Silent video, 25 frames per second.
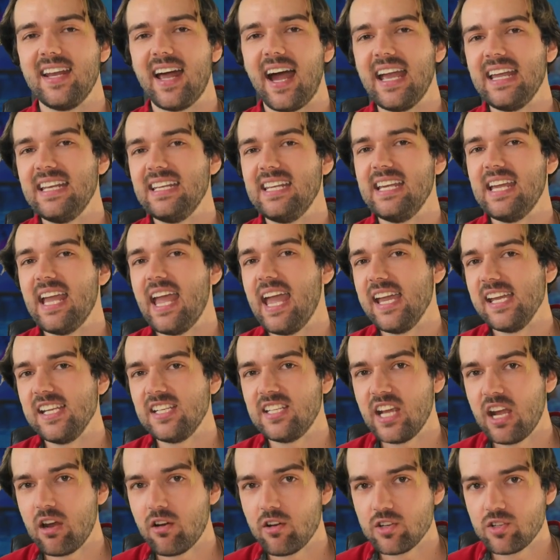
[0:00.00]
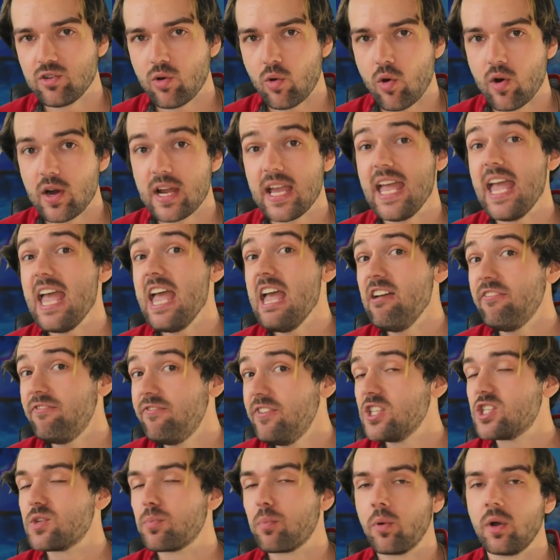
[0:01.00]
98 territory
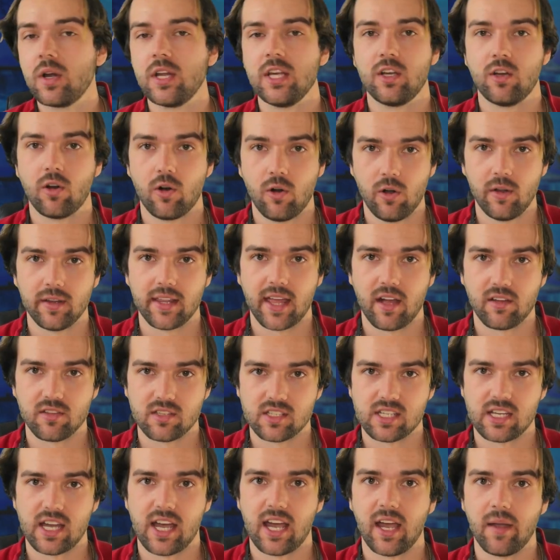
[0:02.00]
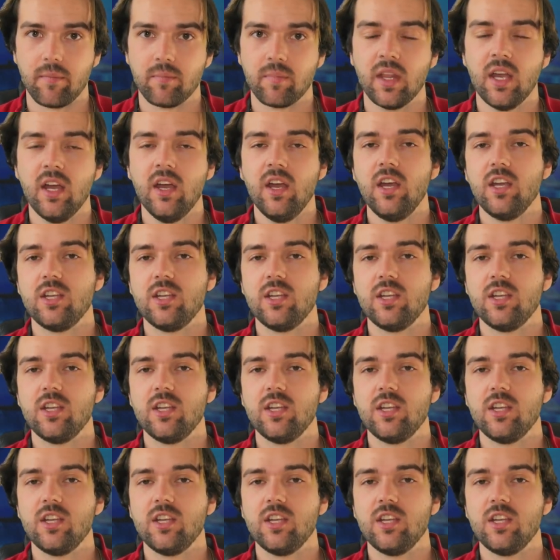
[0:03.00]
if it's pretty cold outside.